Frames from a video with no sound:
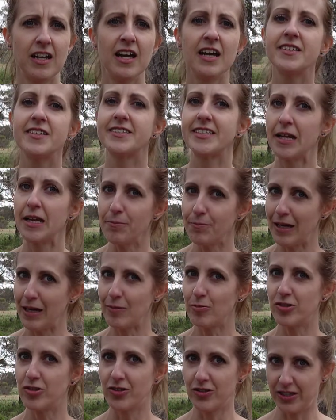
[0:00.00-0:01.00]
Send
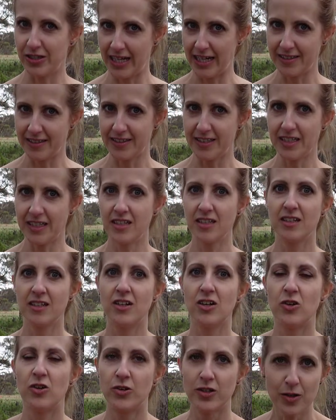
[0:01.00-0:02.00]
people to your Etsy
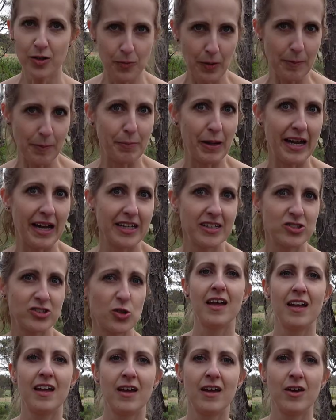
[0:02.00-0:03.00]
or your webpage
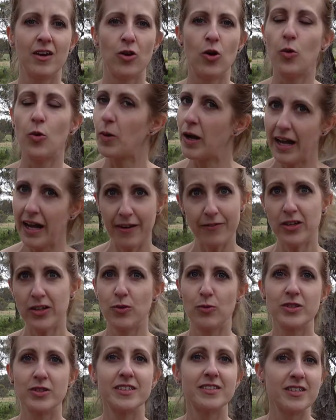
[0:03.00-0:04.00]
or wherever you
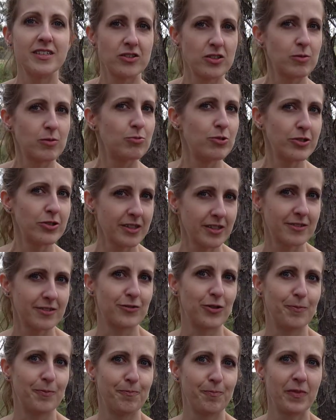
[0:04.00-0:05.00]
want to sell your products
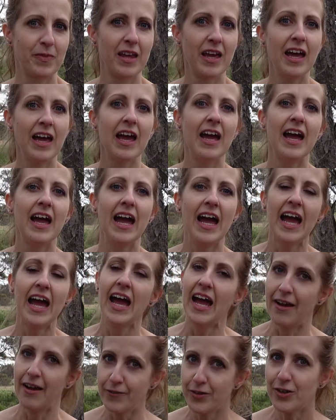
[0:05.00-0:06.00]
from.
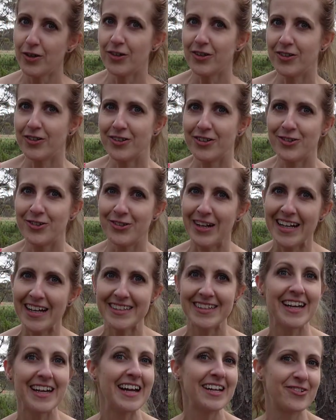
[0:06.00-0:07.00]
Have you got your
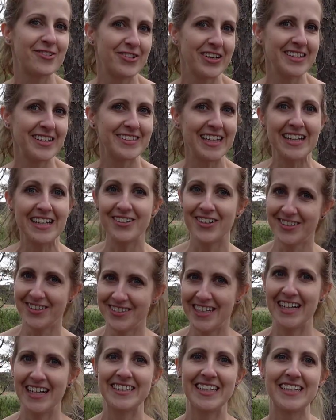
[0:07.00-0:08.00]
correct address and
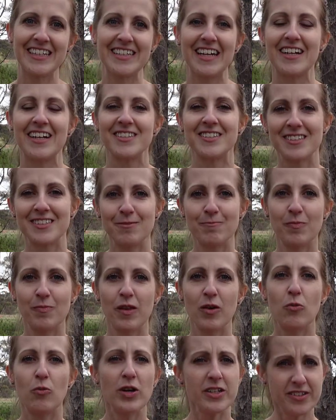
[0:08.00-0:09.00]
contact details?
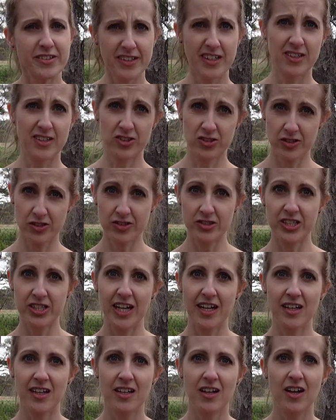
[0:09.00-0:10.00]
Once you've done a stock
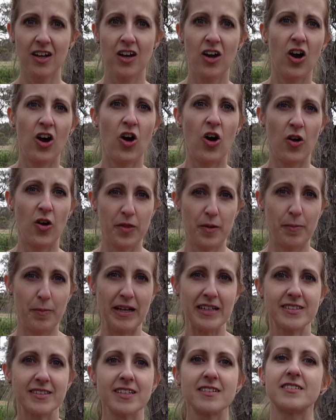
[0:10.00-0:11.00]
check on the
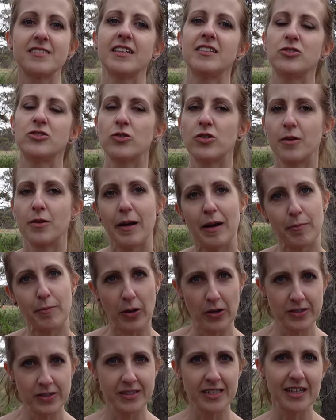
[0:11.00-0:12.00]
basics, let's talk about
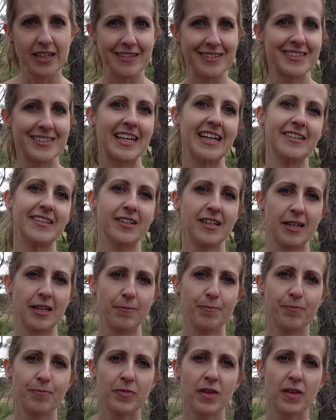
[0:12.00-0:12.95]
posting and scheduling.